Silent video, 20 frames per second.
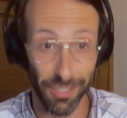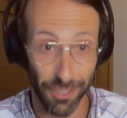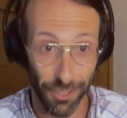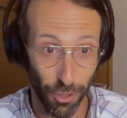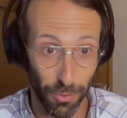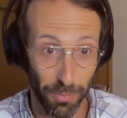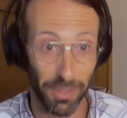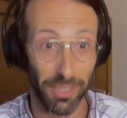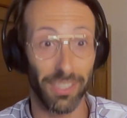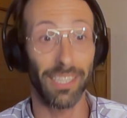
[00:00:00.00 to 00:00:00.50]

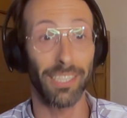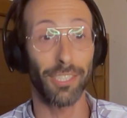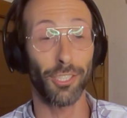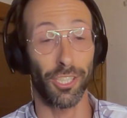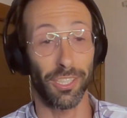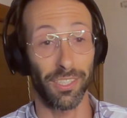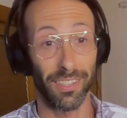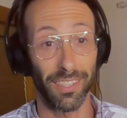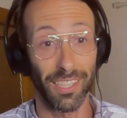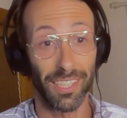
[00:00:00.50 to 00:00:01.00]

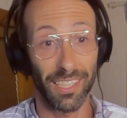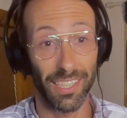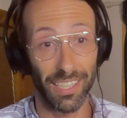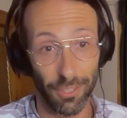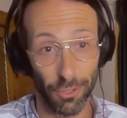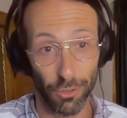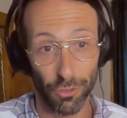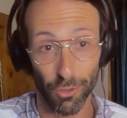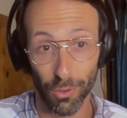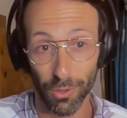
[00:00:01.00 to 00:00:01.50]
accumulation in
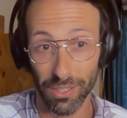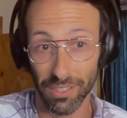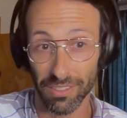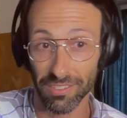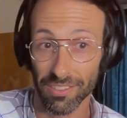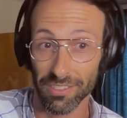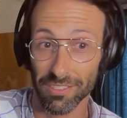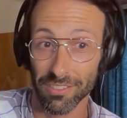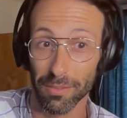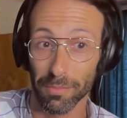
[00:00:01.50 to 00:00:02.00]
those organ
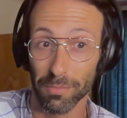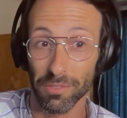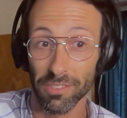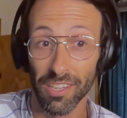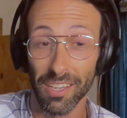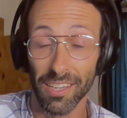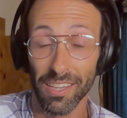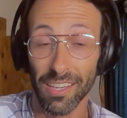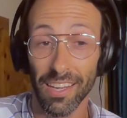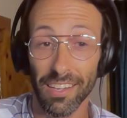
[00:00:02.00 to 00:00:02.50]
systems.
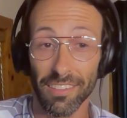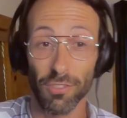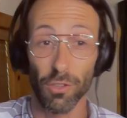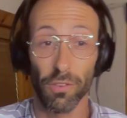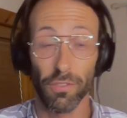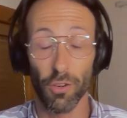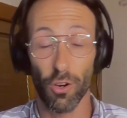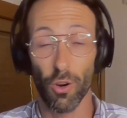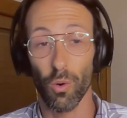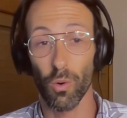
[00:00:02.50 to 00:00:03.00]
And so
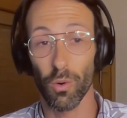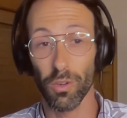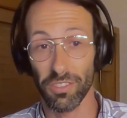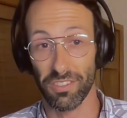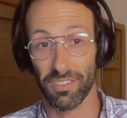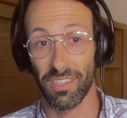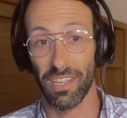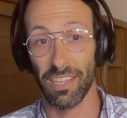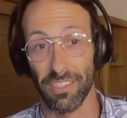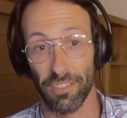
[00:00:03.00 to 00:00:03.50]
of
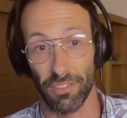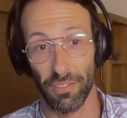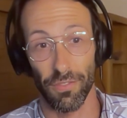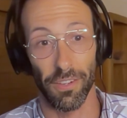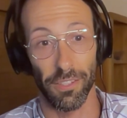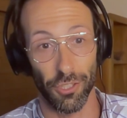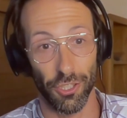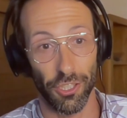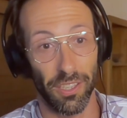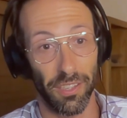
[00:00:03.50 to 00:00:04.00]
course they
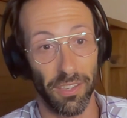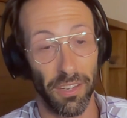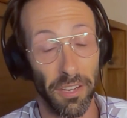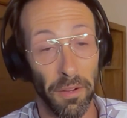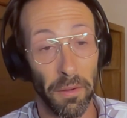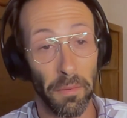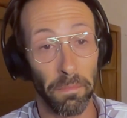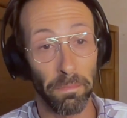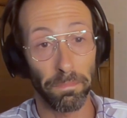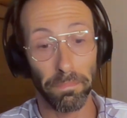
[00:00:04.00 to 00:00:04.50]
dysfunction.
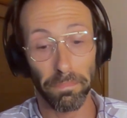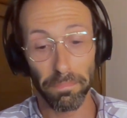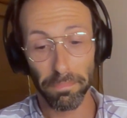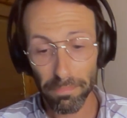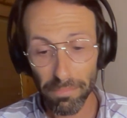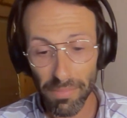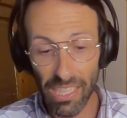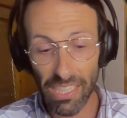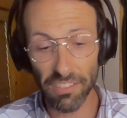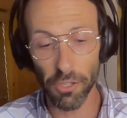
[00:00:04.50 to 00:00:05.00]

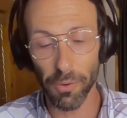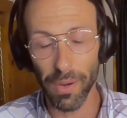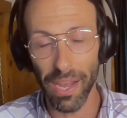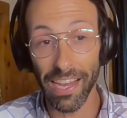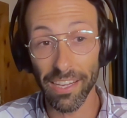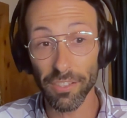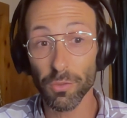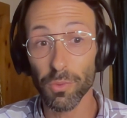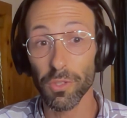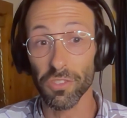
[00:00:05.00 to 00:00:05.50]
And so
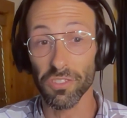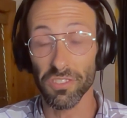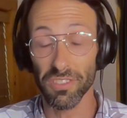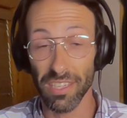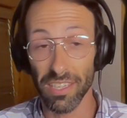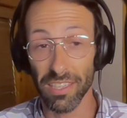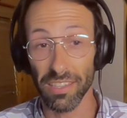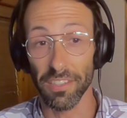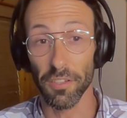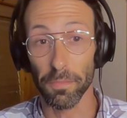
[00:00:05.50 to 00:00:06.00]
as we were
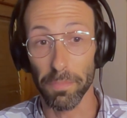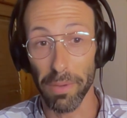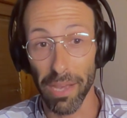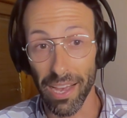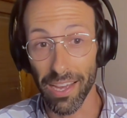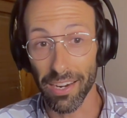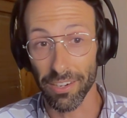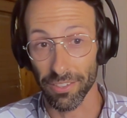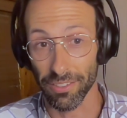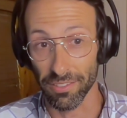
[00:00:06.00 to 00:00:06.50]
seeing these
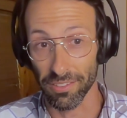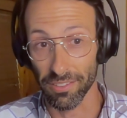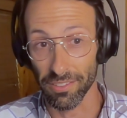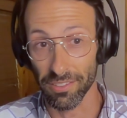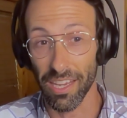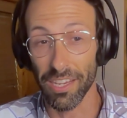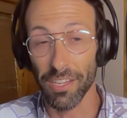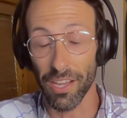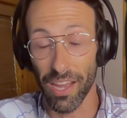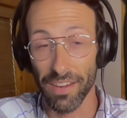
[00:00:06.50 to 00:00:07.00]
patterns,
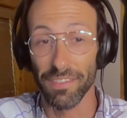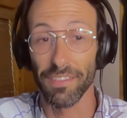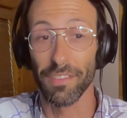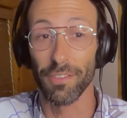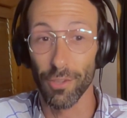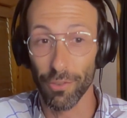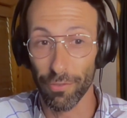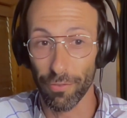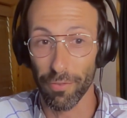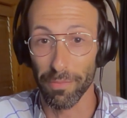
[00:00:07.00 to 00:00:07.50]
and
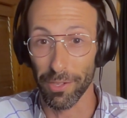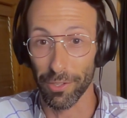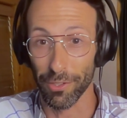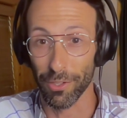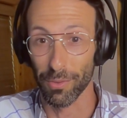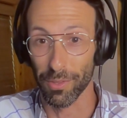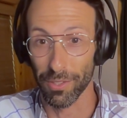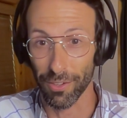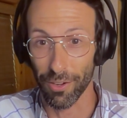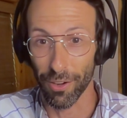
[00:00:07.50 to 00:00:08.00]
you're
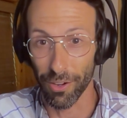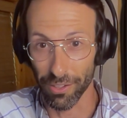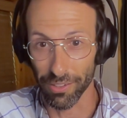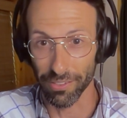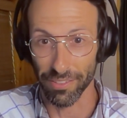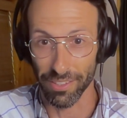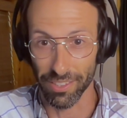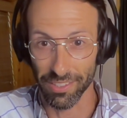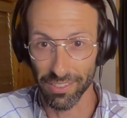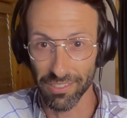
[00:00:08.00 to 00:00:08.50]
familiar with all
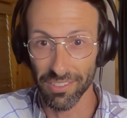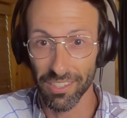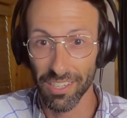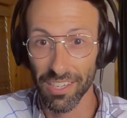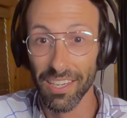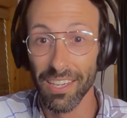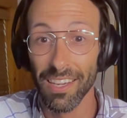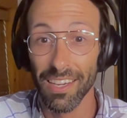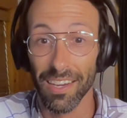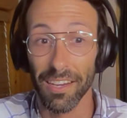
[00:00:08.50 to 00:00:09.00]
of this,
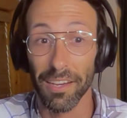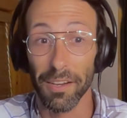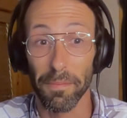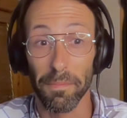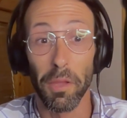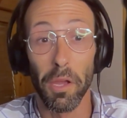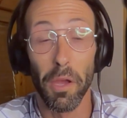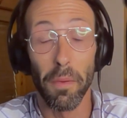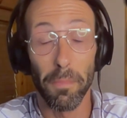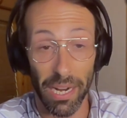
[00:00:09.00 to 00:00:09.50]

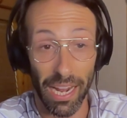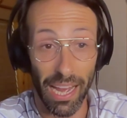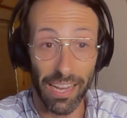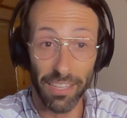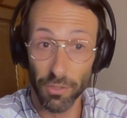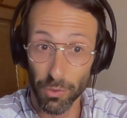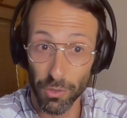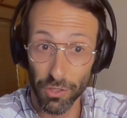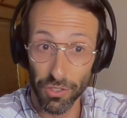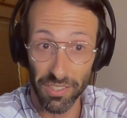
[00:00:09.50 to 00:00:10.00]
but
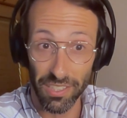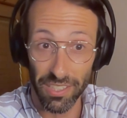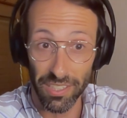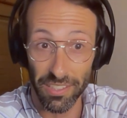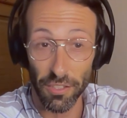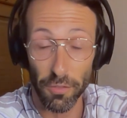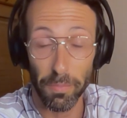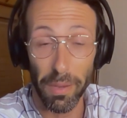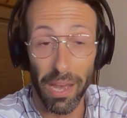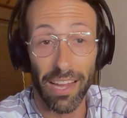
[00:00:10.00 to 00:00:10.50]
as we're seeing
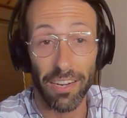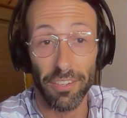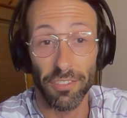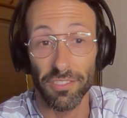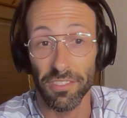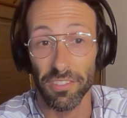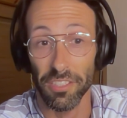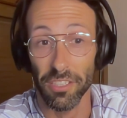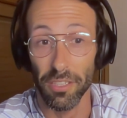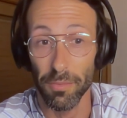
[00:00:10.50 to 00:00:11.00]
these
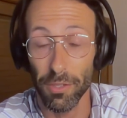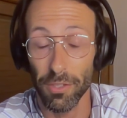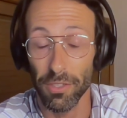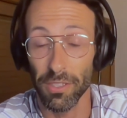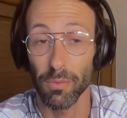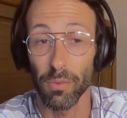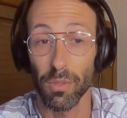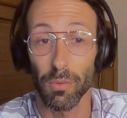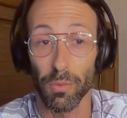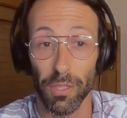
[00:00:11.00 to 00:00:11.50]
patterns in the
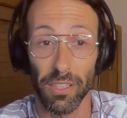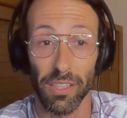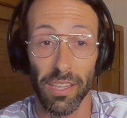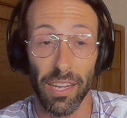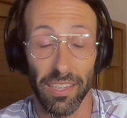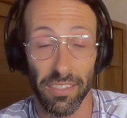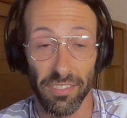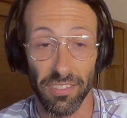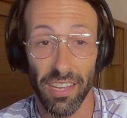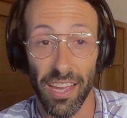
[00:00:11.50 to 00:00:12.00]
community, we
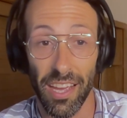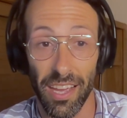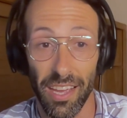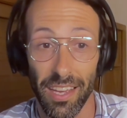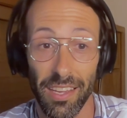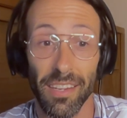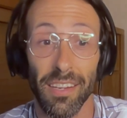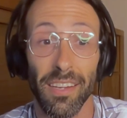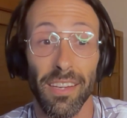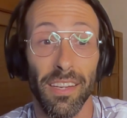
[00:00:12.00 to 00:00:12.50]
realized, hey,